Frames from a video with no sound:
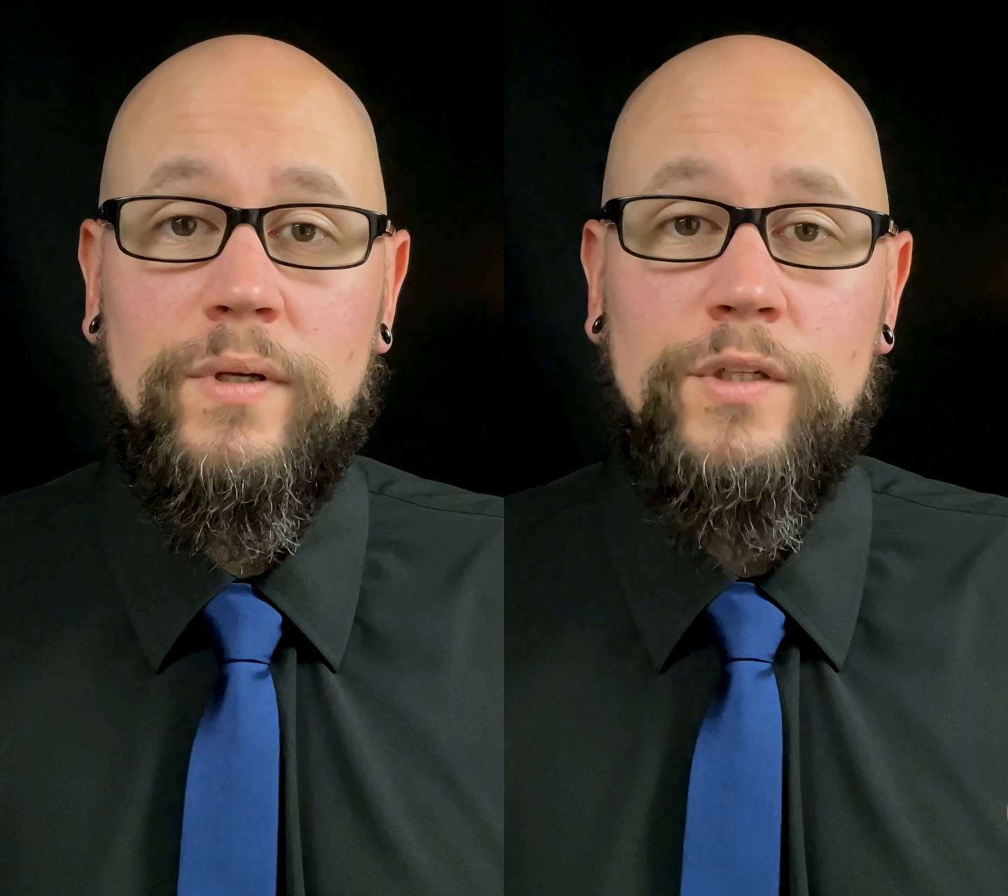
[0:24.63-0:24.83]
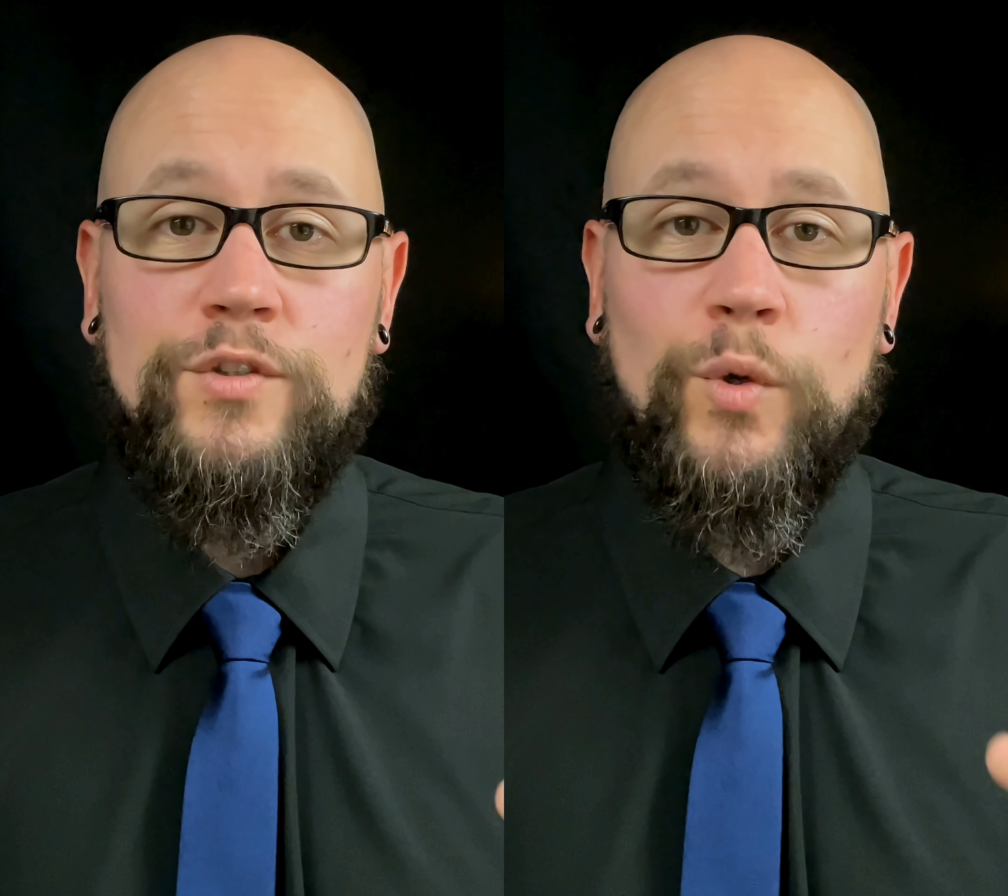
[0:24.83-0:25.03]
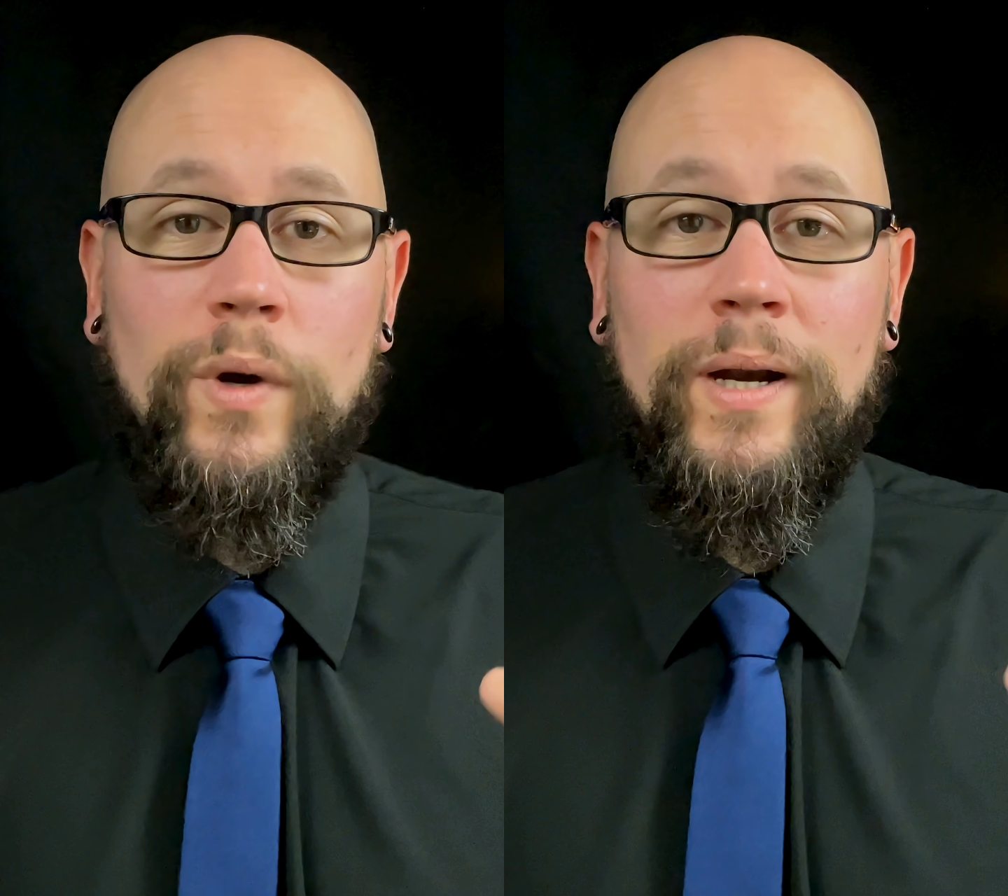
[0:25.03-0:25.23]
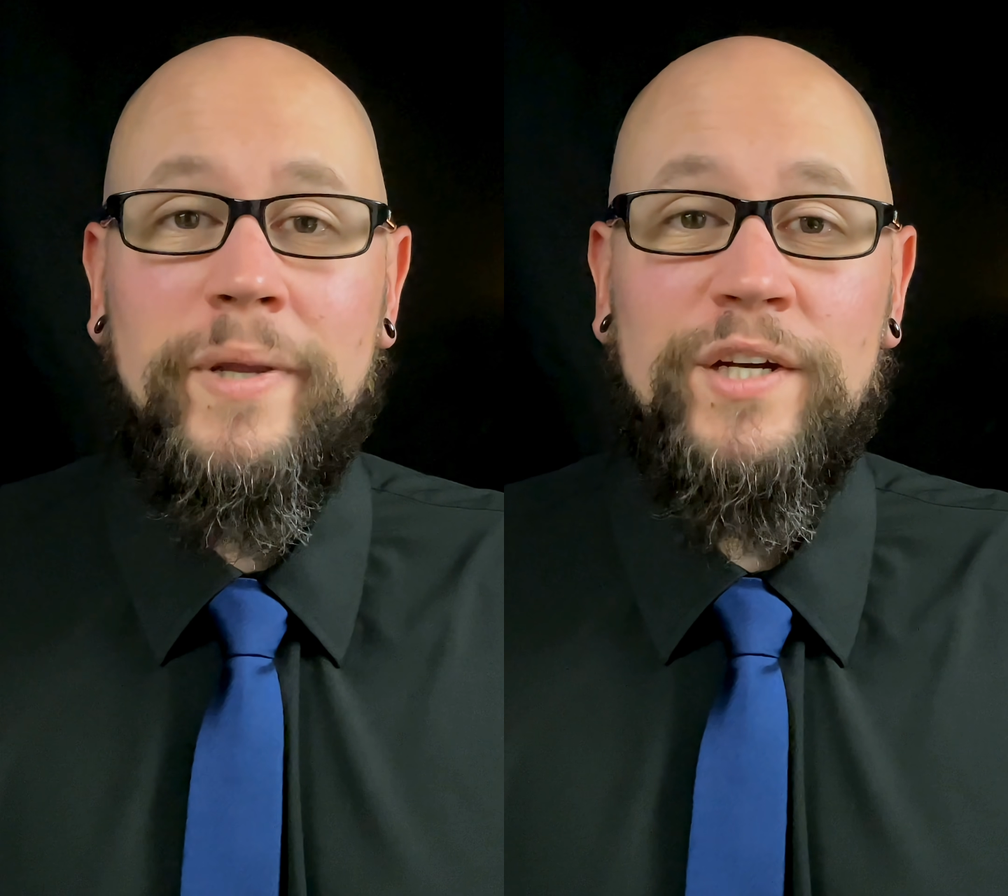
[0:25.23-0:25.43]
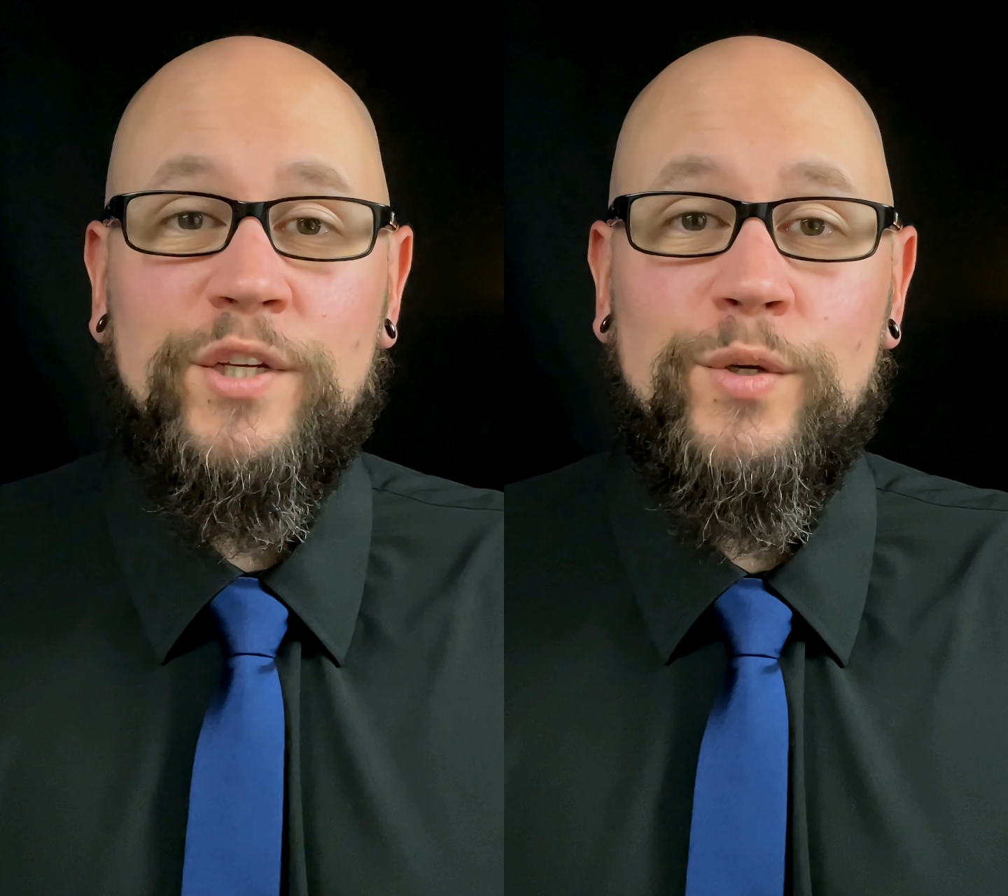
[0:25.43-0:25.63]
So what I'm
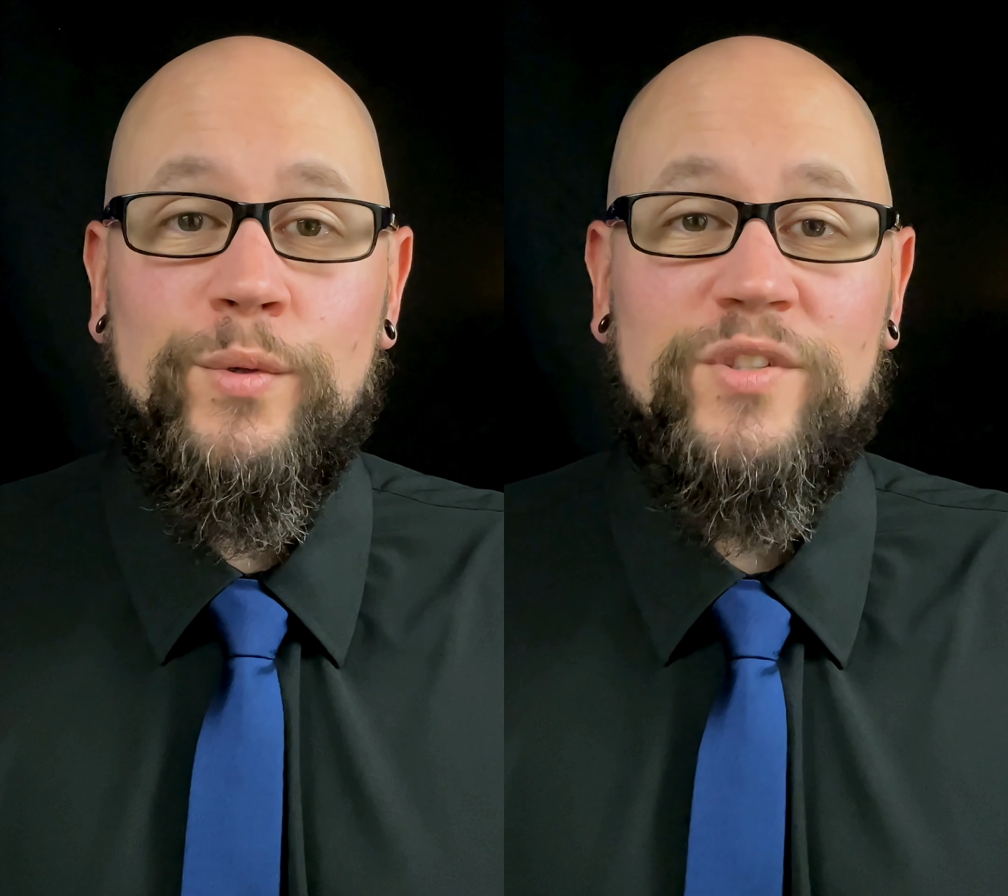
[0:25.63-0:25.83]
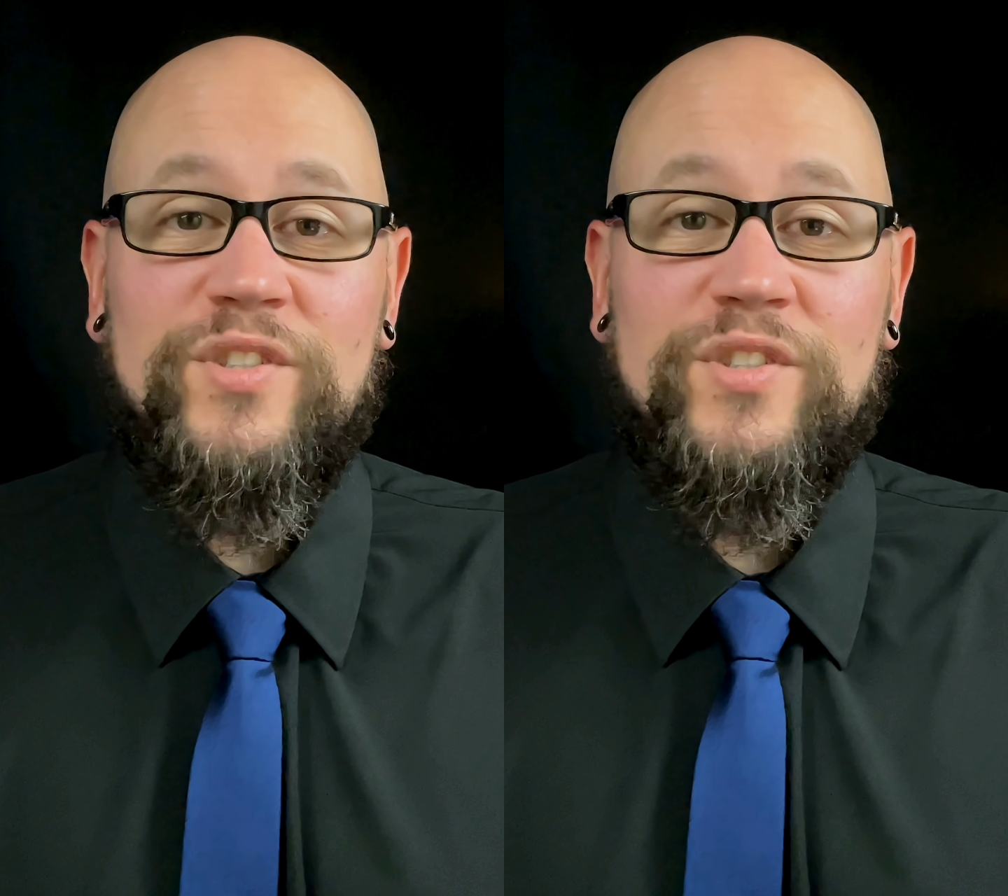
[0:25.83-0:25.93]
gonna do is